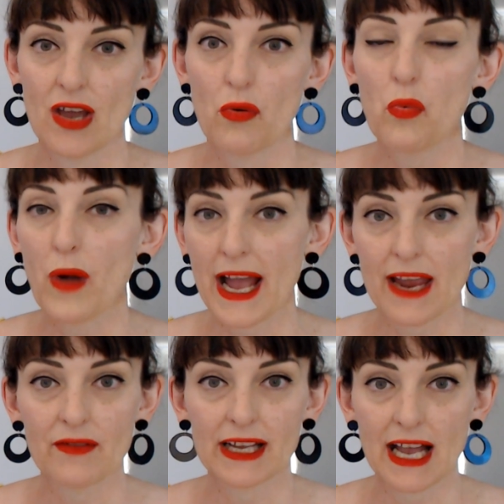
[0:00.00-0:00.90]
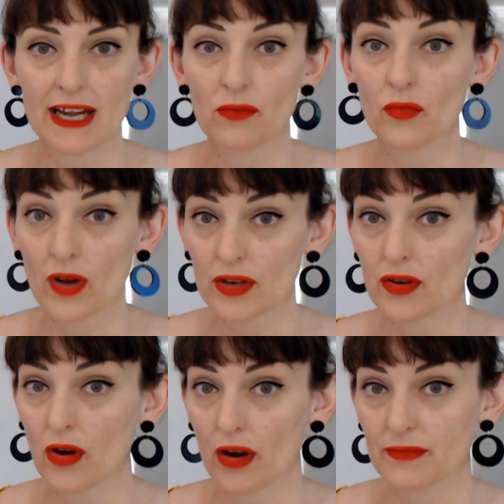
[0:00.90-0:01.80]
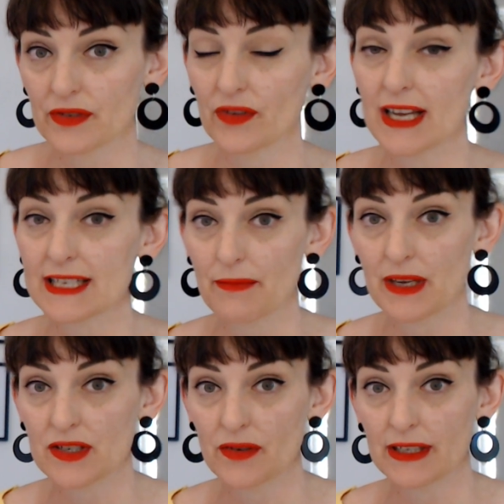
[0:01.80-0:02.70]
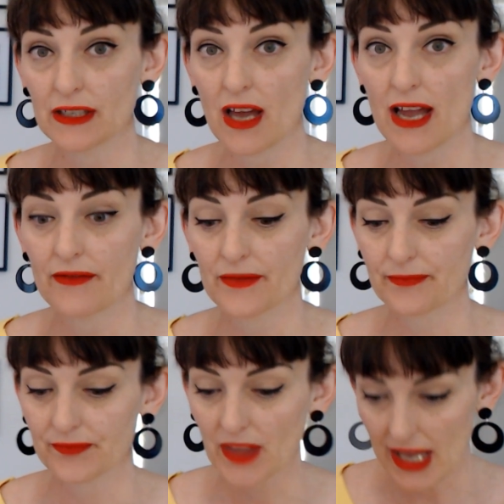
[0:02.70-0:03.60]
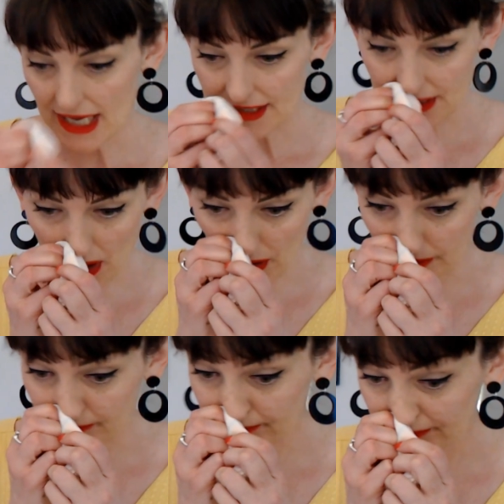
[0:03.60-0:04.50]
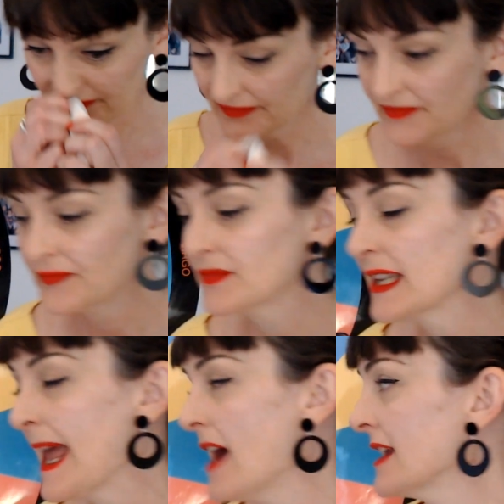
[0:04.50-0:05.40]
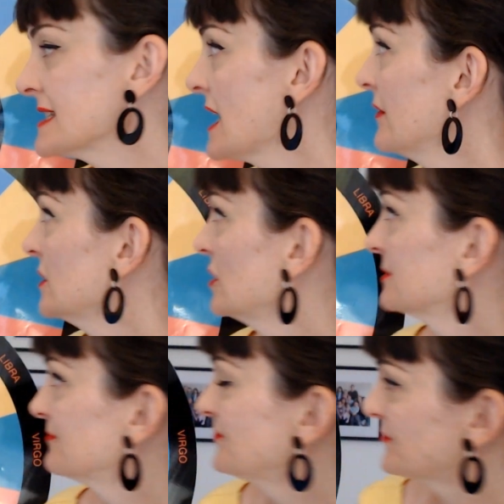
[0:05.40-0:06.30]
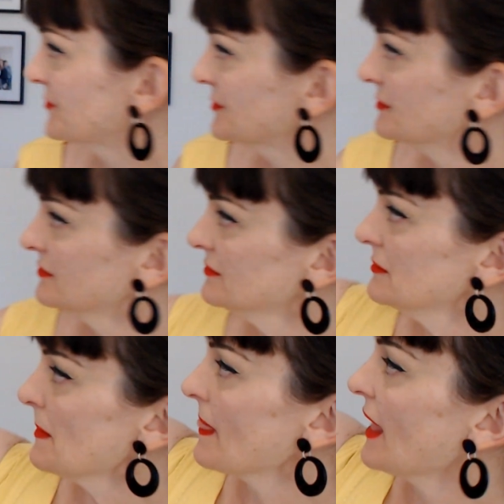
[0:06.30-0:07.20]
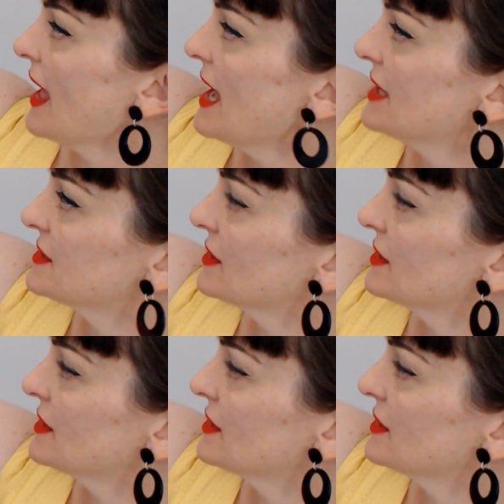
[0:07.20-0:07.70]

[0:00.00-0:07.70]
way regarding what you hope to rise up into in life. So now let's have a look at